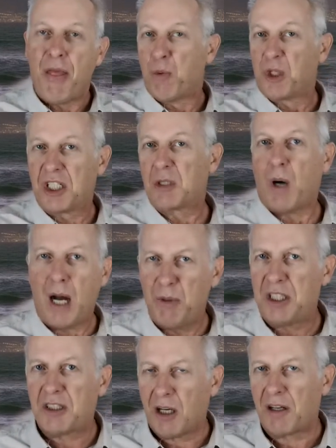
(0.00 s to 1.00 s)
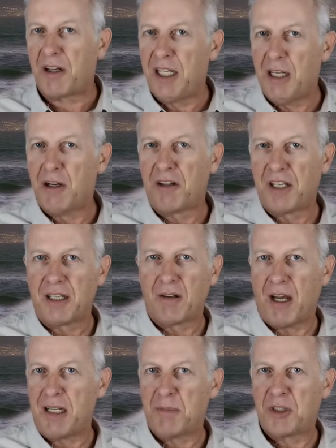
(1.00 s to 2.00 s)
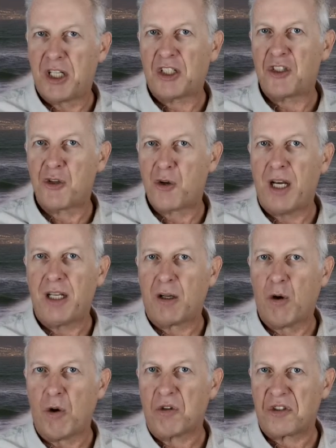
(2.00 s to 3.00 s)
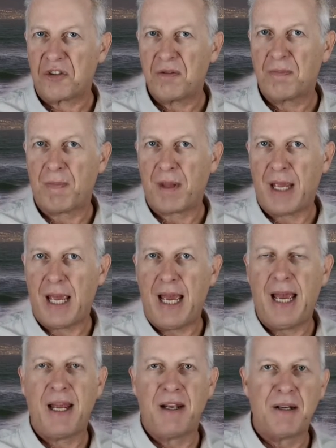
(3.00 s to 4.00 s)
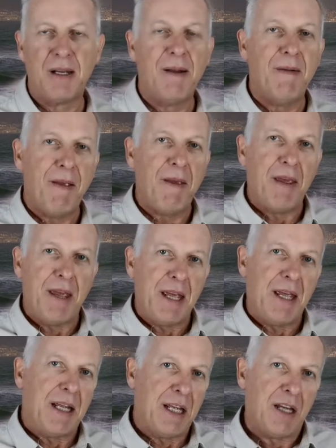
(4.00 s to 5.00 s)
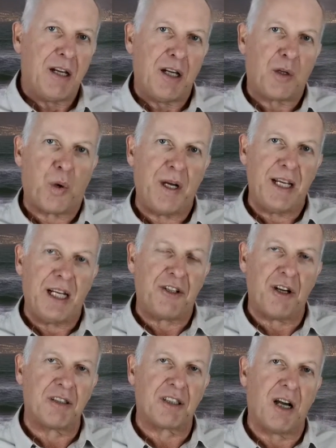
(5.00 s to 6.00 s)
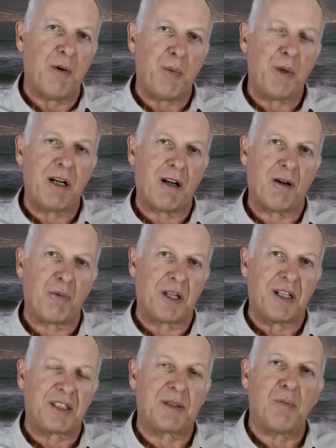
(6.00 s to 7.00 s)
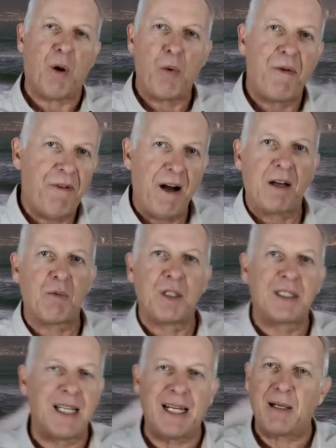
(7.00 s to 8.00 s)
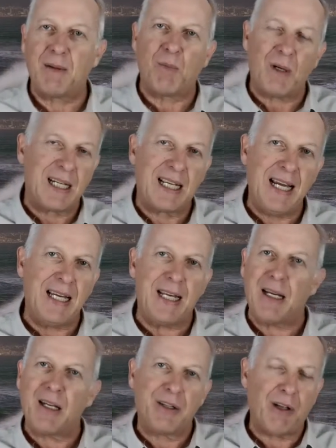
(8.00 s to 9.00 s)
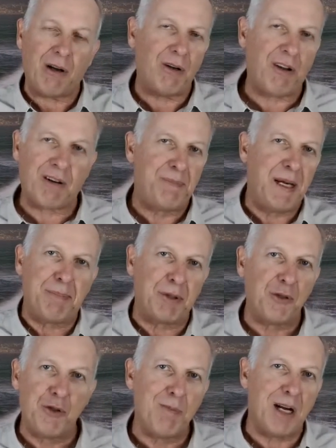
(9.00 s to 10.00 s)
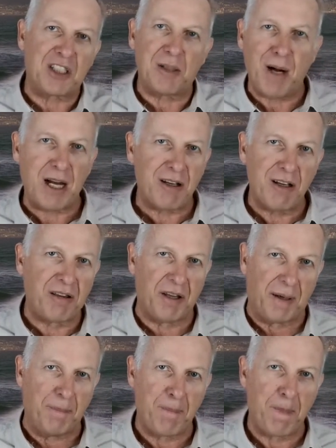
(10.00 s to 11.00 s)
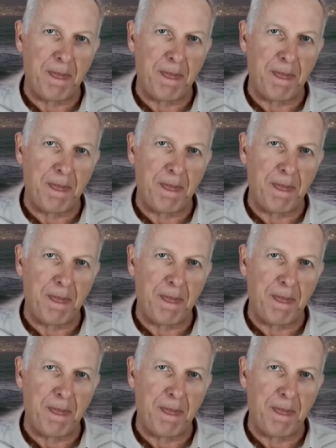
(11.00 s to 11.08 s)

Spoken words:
Which is why we started the Earthing and Lightning Protection Training course. And 28 years ago when we got on with this, what we found was that, again, not a lot of people knew much about earthing.